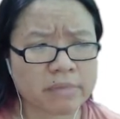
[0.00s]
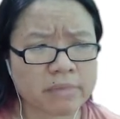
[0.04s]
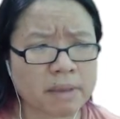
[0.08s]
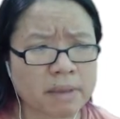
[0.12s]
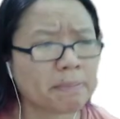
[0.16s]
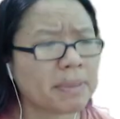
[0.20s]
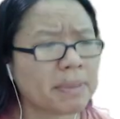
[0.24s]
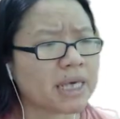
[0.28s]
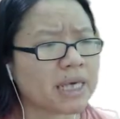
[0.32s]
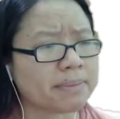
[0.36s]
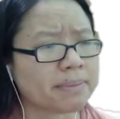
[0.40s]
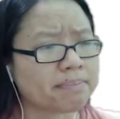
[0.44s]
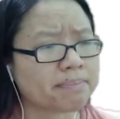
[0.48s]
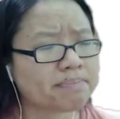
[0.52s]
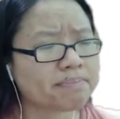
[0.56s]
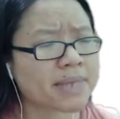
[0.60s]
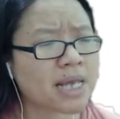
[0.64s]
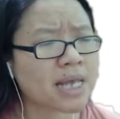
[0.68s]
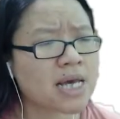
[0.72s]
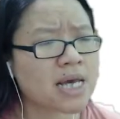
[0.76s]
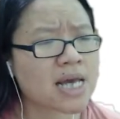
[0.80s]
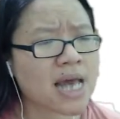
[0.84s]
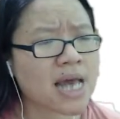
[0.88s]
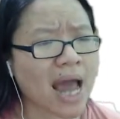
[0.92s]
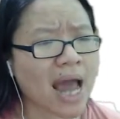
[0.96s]
B.
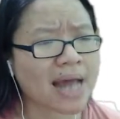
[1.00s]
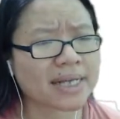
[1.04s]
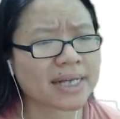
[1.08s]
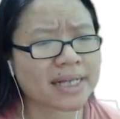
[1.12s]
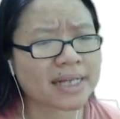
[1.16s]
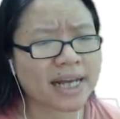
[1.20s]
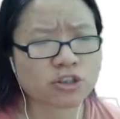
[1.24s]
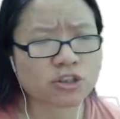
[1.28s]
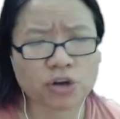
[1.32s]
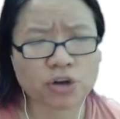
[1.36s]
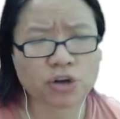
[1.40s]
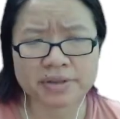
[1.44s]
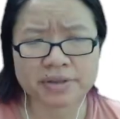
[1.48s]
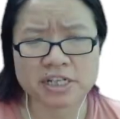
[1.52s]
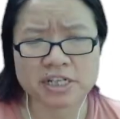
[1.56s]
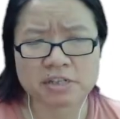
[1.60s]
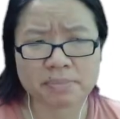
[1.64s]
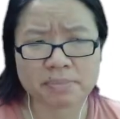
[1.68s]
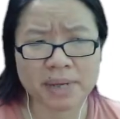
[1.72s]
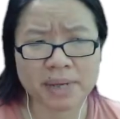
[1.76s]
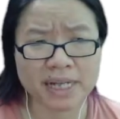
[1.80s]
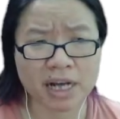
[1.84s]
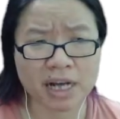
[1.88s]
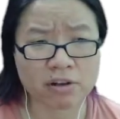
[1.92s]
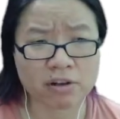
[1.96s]
An electron is
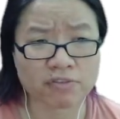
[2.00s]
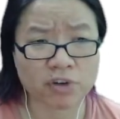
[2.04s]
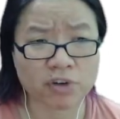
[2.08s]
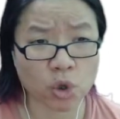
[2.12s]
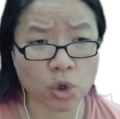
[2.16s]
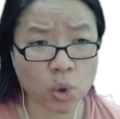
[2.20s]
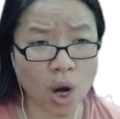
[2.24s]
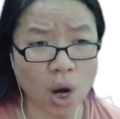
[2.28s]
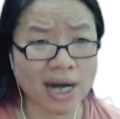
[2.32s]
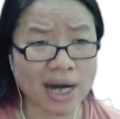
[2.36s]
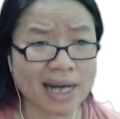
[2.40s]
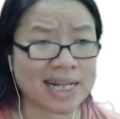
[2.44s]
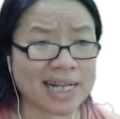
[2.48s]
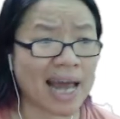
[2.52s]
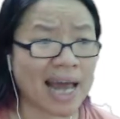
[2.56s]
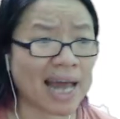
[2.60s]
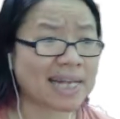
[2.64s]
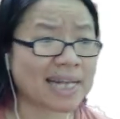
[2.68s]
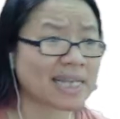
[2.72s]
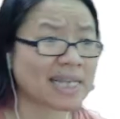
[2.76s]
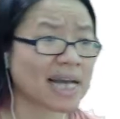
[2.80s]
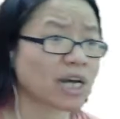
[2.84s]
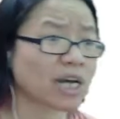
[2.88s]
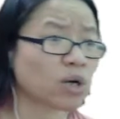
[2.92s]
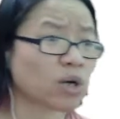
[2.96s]
made out of a quark and an
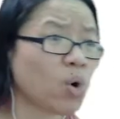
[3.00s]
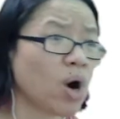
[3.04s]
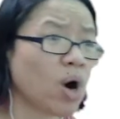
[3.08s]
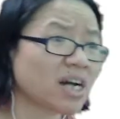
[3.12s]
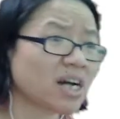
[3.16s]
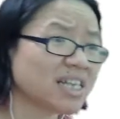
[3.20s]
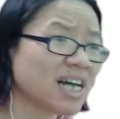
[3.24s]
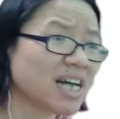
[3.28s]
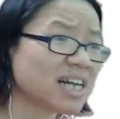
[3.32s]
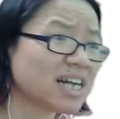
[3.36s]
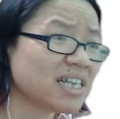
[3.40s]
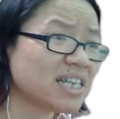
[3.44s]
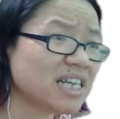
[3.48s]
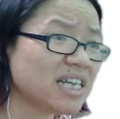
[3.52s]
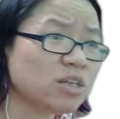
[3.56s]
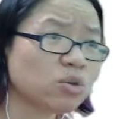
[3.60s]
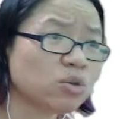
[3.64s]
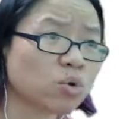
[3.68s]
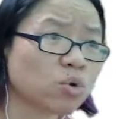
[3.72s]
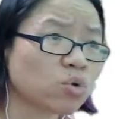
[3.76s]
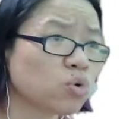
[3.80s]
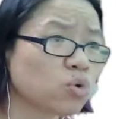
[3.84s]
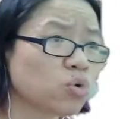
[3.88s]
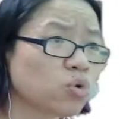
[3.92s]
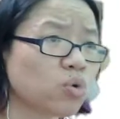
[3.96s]
anti-quark. Nani? No,
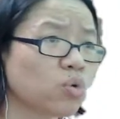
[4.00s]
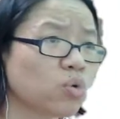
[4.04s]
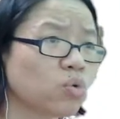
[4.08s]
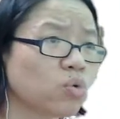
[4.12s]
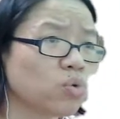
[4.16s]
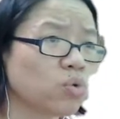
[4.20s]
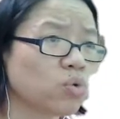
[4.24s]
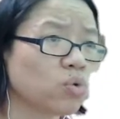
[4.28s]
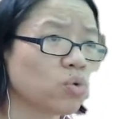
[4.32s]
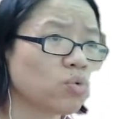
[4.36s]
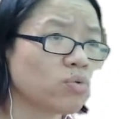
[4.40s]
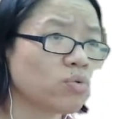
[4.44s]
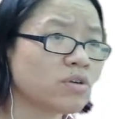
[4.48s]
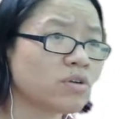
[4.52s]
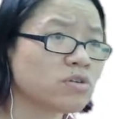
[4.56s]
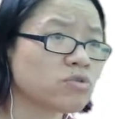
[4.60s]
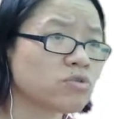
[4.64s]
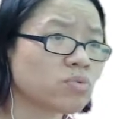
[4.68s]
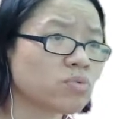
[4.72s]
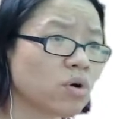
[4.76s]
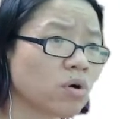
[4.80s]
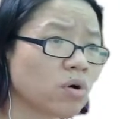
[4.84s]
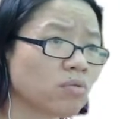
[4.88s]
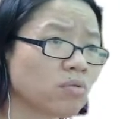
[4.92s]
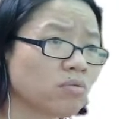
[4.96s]
no, no, no. It was
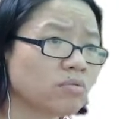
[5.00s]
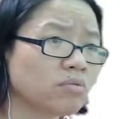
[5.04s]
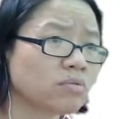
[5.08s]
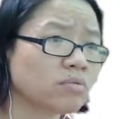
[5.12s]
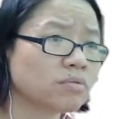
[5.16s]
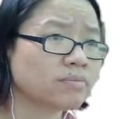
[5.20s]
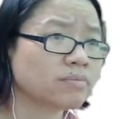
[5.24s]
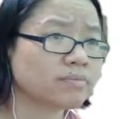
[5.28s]
wrong.